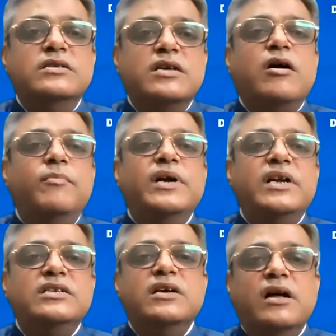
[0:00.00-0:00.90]
a
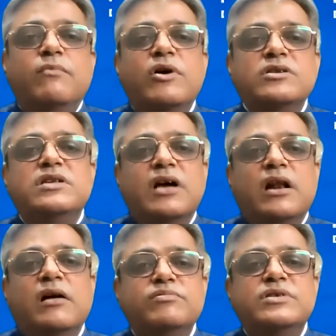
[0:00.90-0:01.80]
competition amongst the
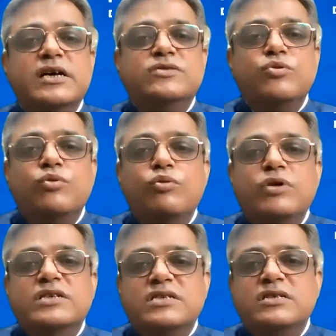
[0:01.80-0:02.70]
clubs as to who
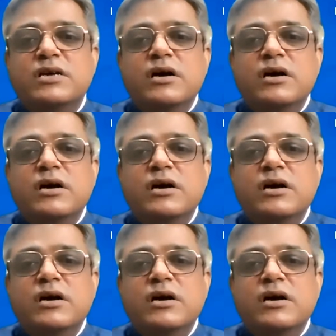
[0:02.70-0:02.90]
does